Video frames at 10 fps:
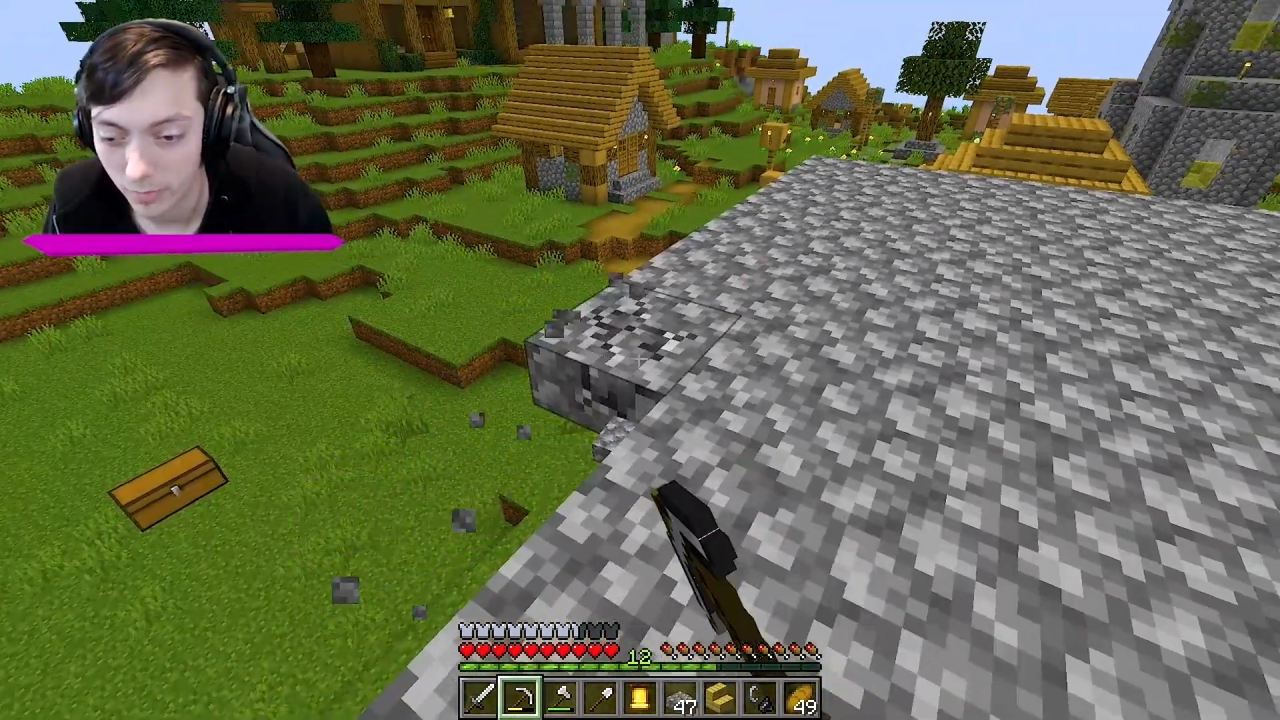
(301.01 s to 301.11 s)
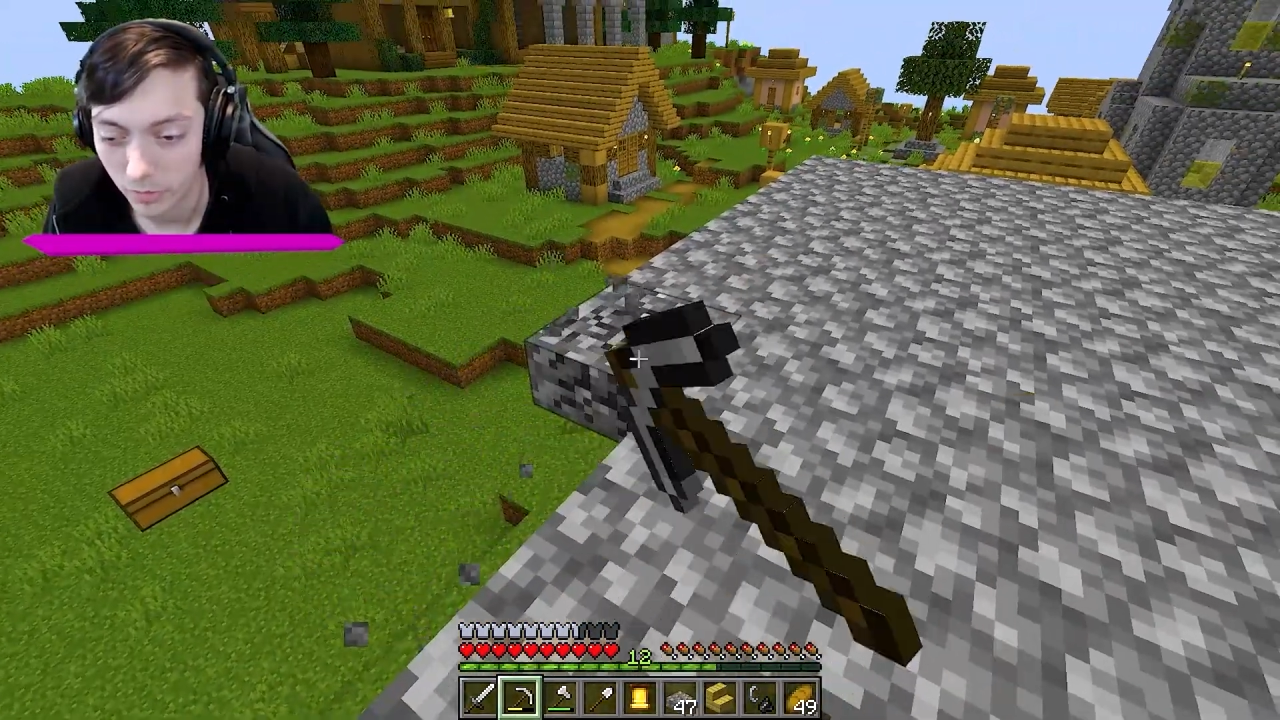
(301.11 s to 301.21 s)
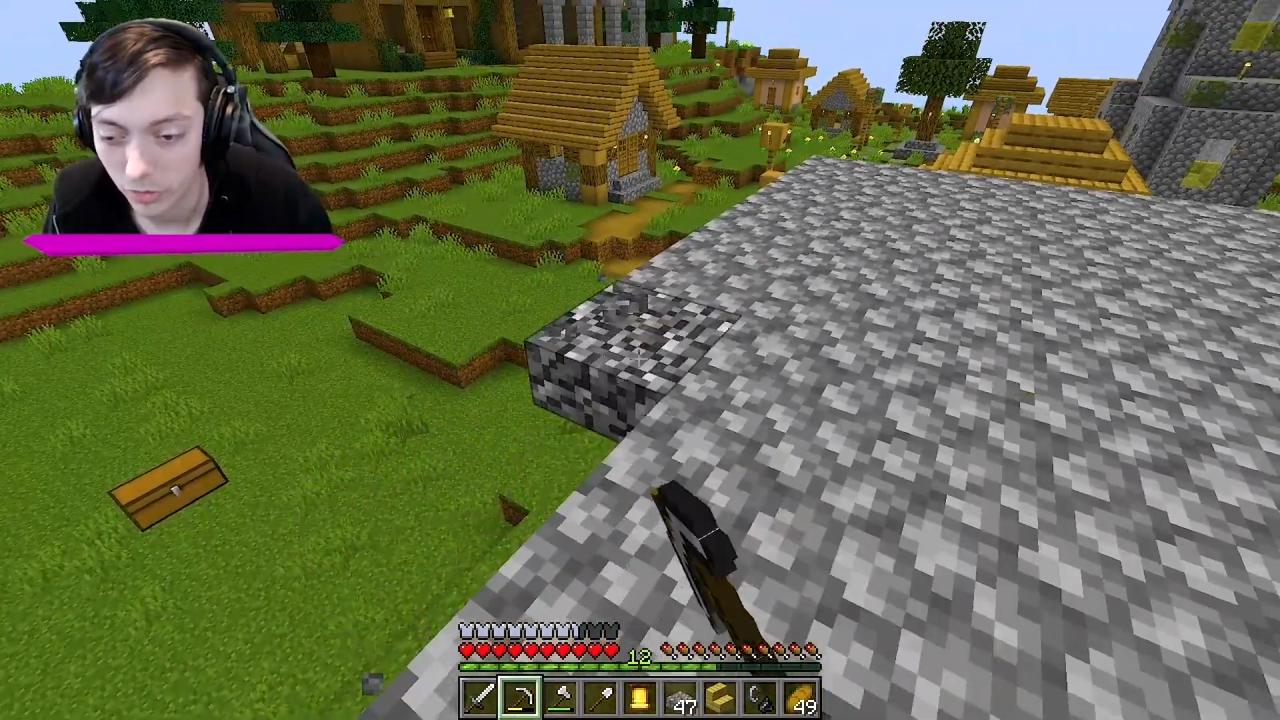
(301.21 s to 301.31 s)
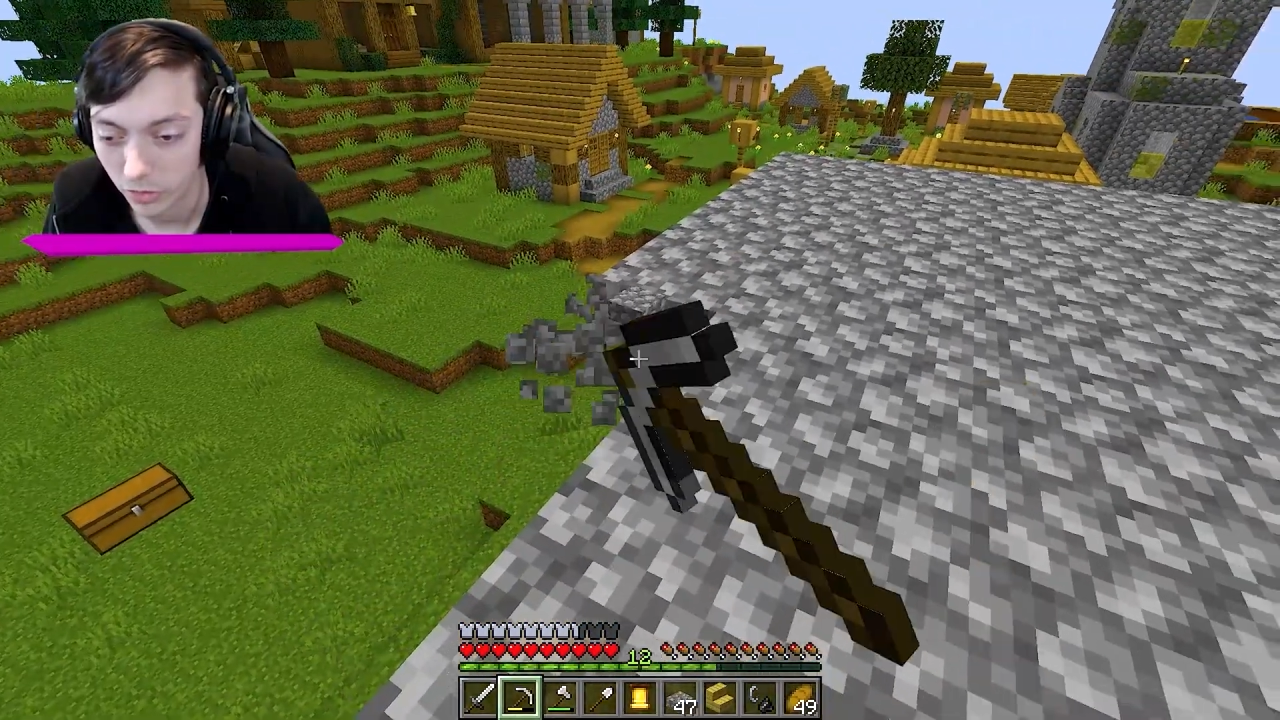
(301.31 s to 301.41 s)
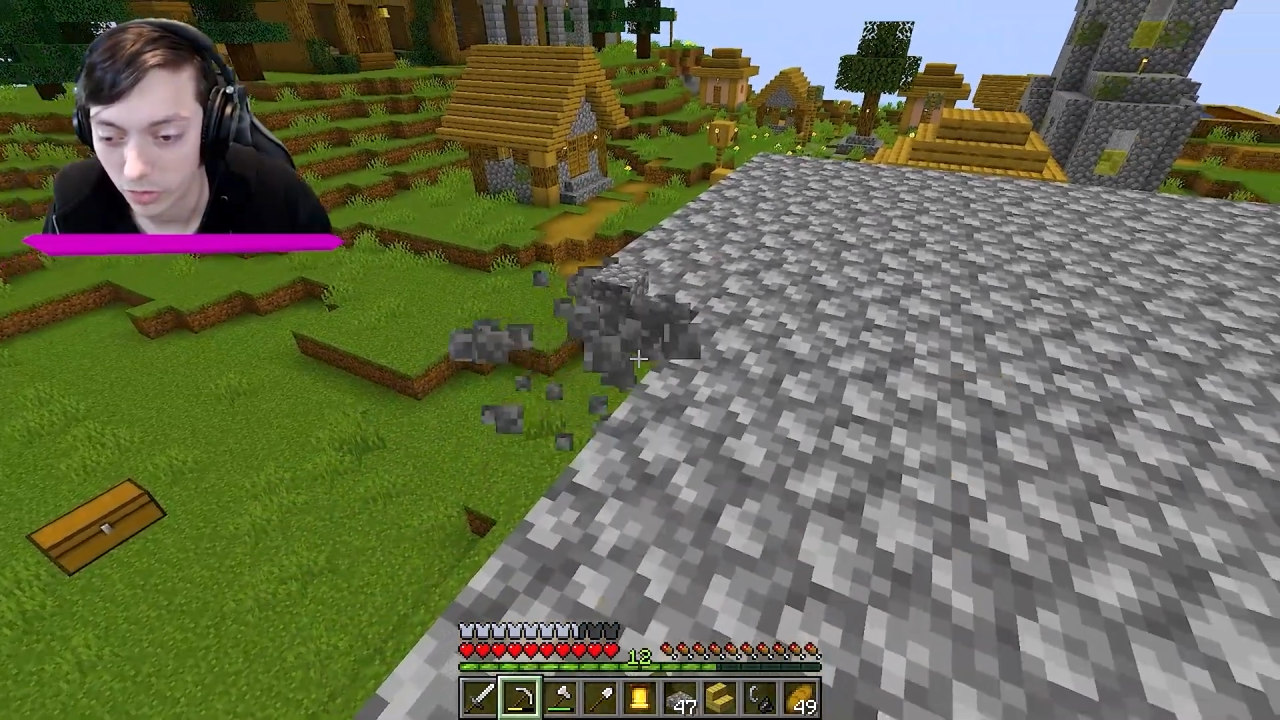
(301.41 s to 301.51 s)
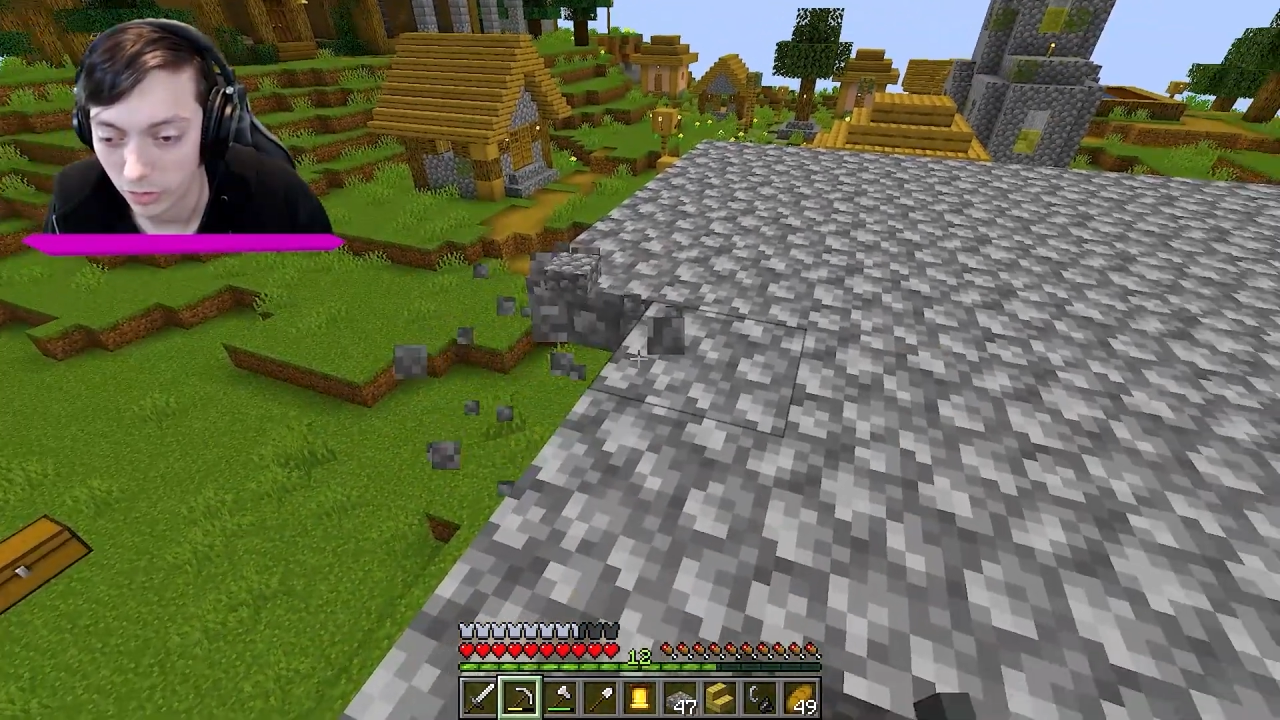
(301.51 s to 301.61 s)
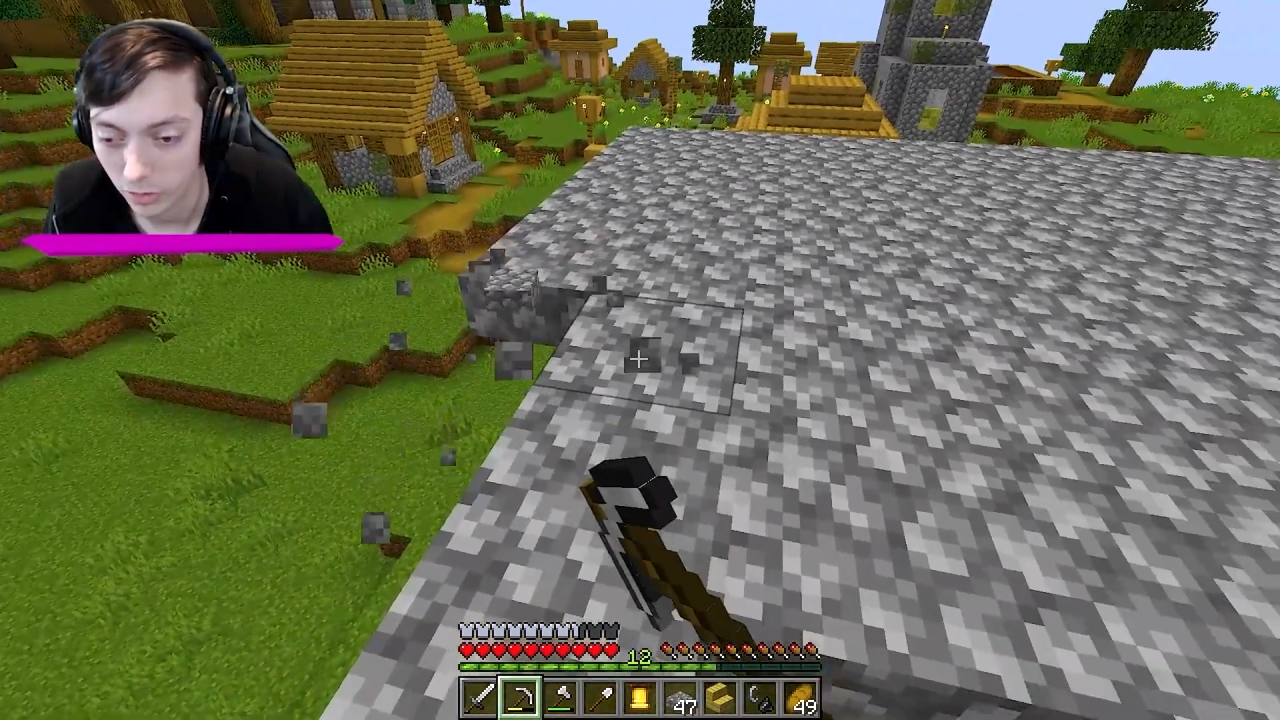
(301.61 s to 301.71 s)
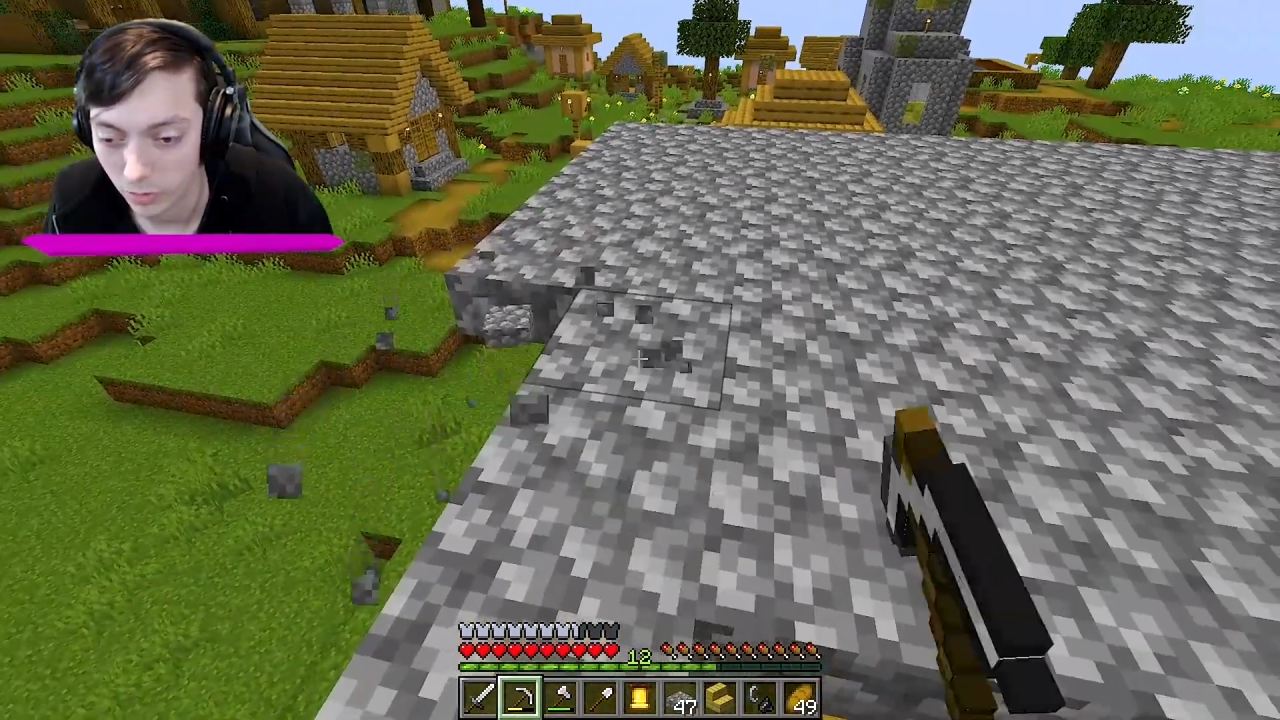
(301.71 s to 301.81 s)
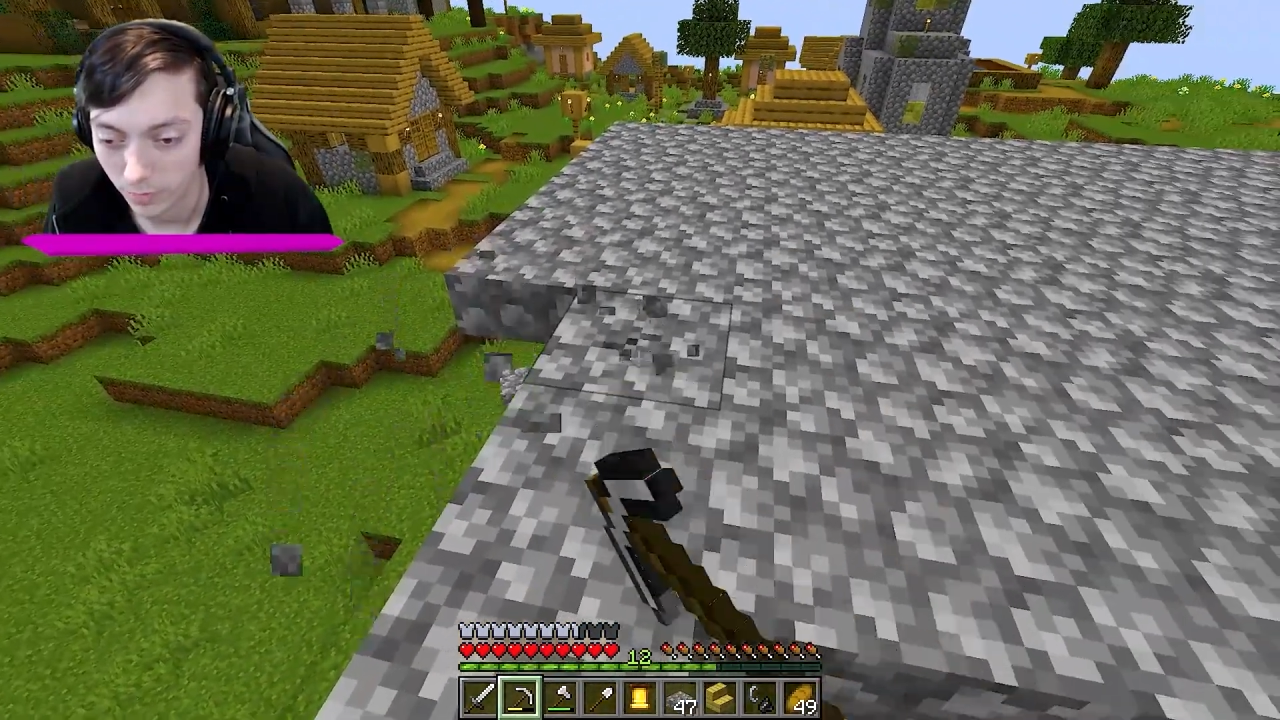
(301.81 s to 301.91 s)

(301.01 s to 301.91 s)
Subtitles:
to